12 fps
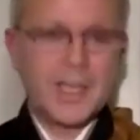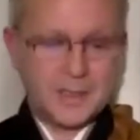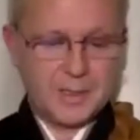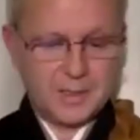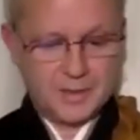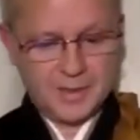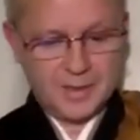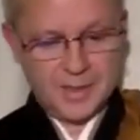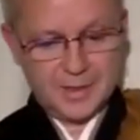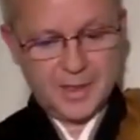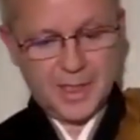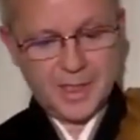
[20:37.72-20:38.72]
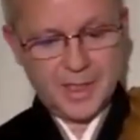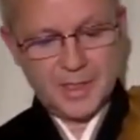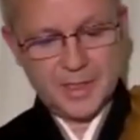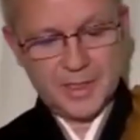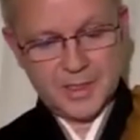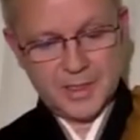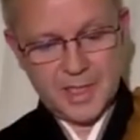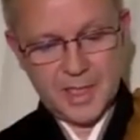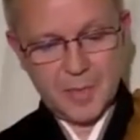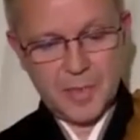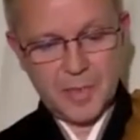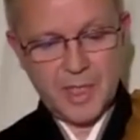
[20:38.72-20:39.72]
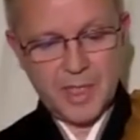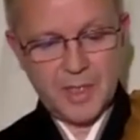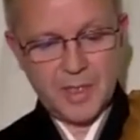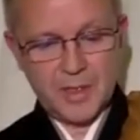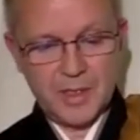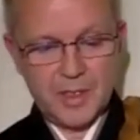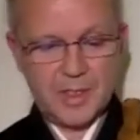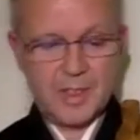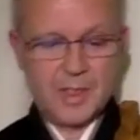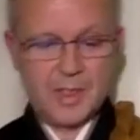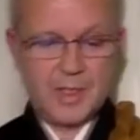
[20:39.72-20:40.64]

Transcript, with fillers: Light and darkness are a pair,